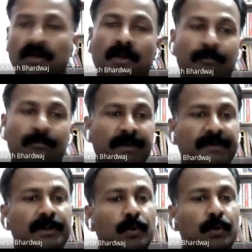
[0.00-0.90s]

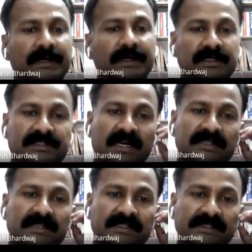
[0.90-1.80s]
between two electric
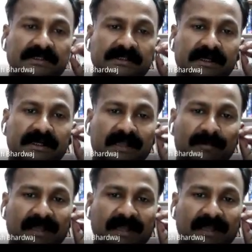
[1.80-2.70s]
charges that are
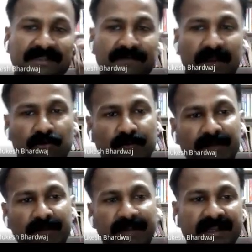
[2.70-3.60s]
placed in vacuum
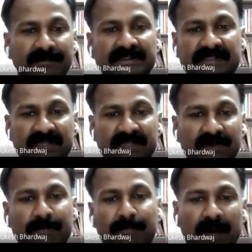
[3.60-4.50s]
and medium is
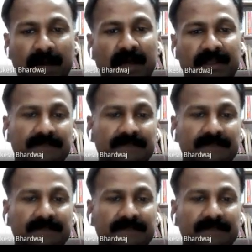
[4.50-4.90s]
given by,